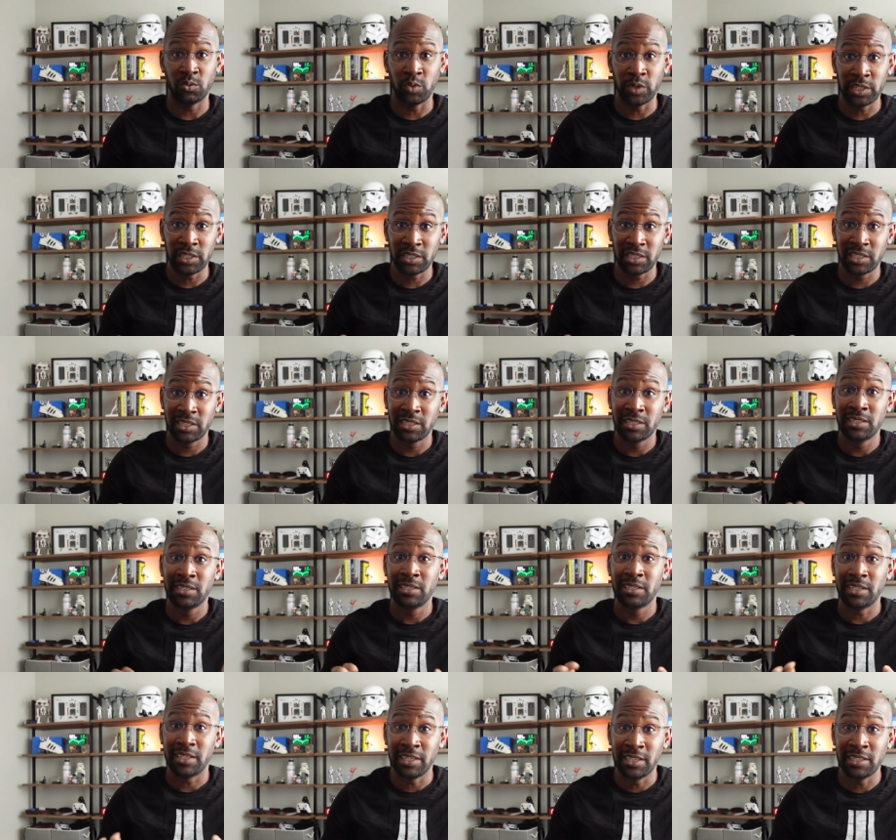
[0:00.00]
which
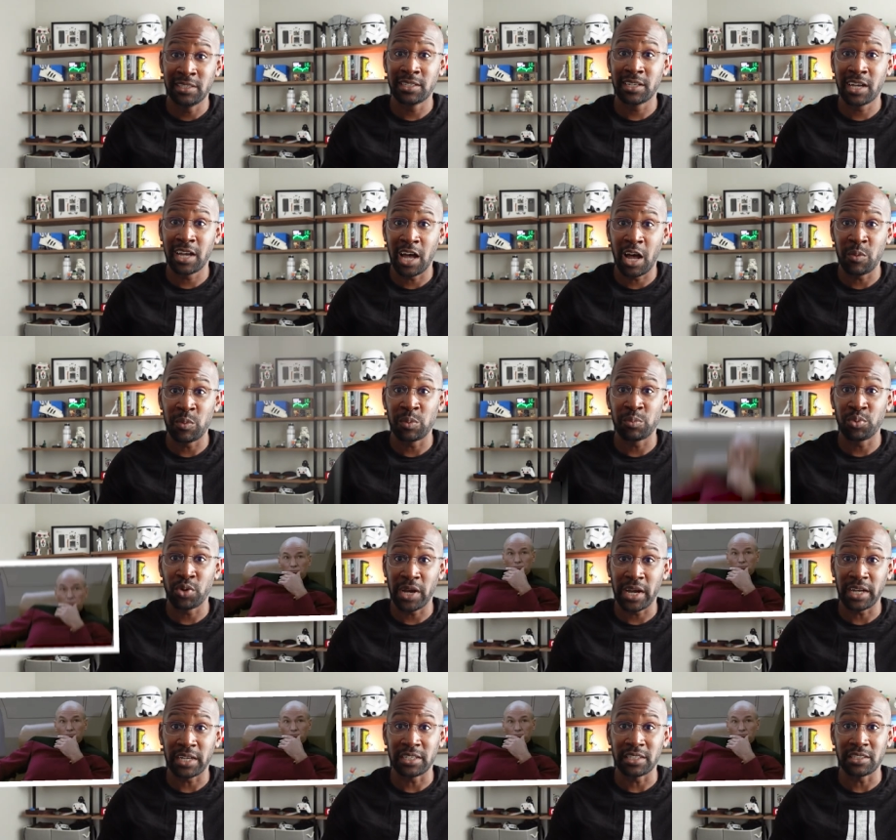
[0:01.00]
is a common
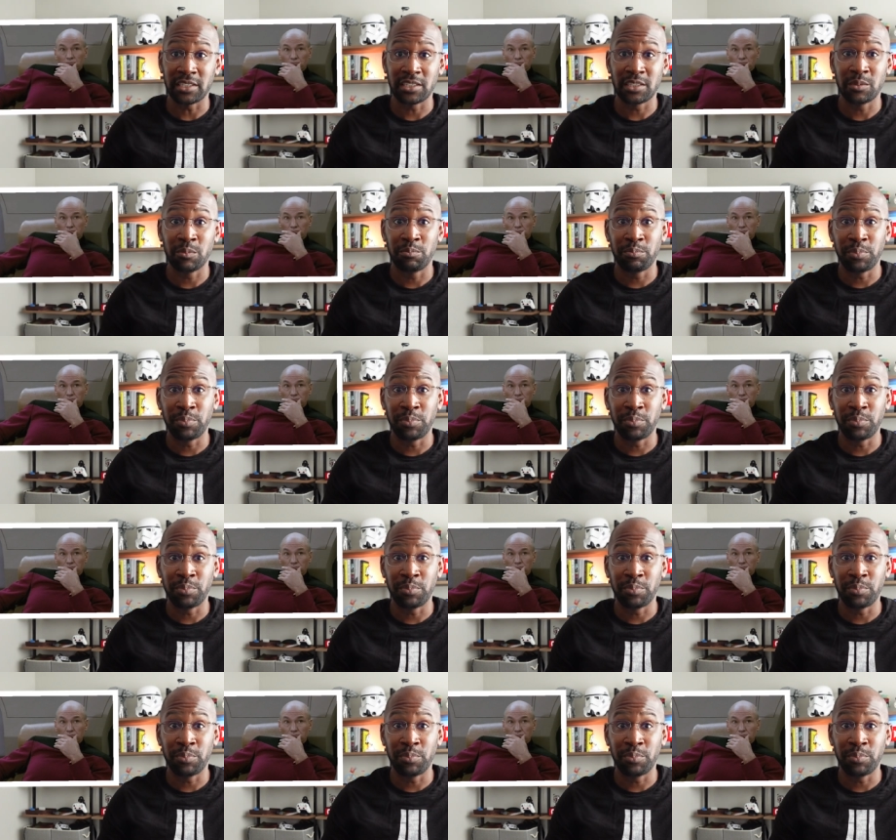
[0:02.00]
practice,